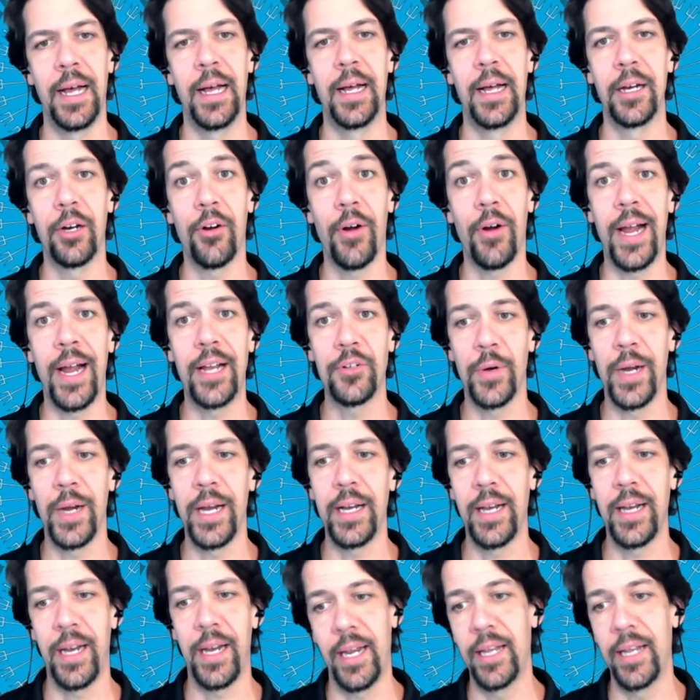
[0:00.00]

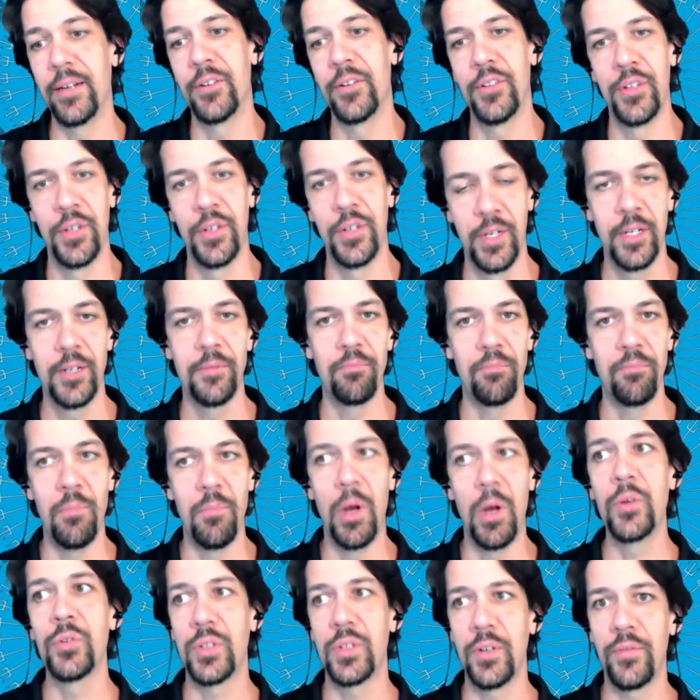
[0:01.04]
graduate, and
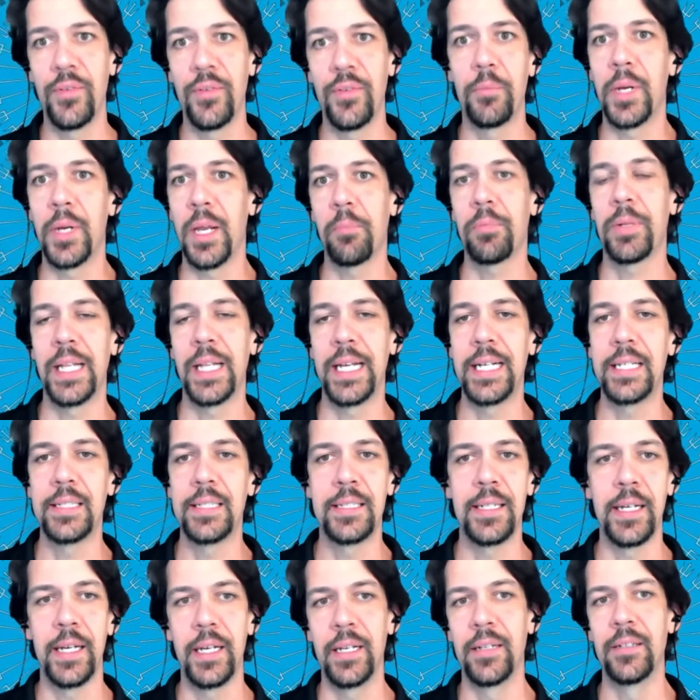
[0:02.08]
most of them get placed
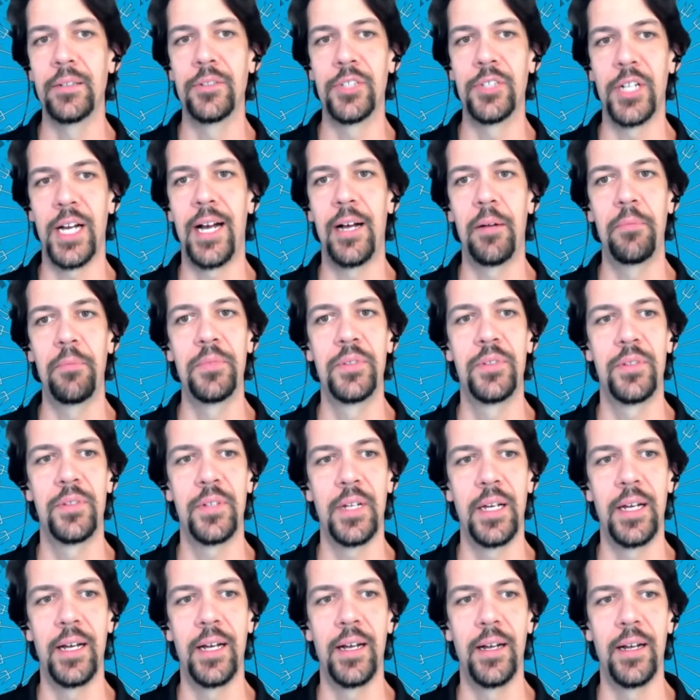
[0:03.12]
in jobs
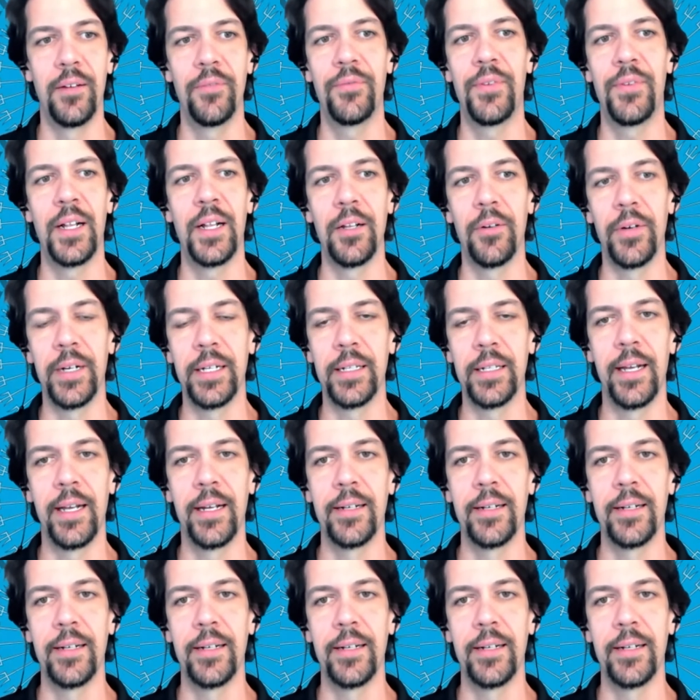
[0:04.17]
following that.